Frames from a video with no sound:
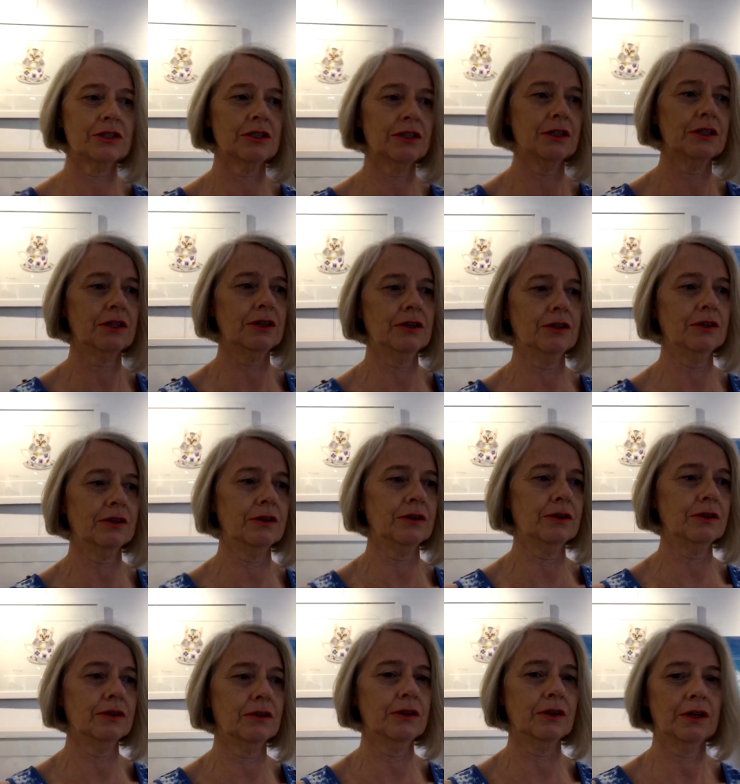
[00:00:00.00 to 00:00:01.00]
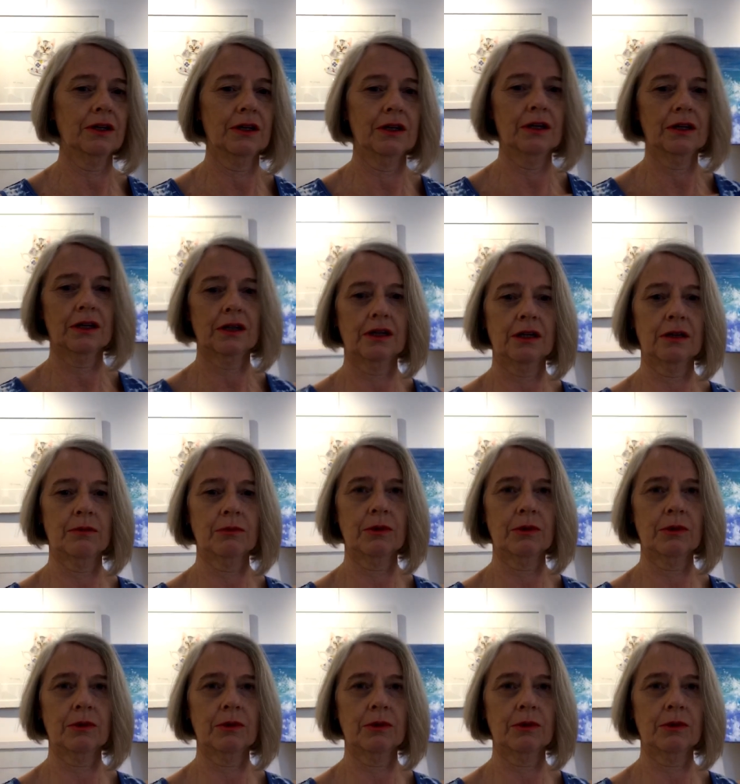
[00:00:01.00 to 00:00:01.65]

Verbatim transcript: show you, um,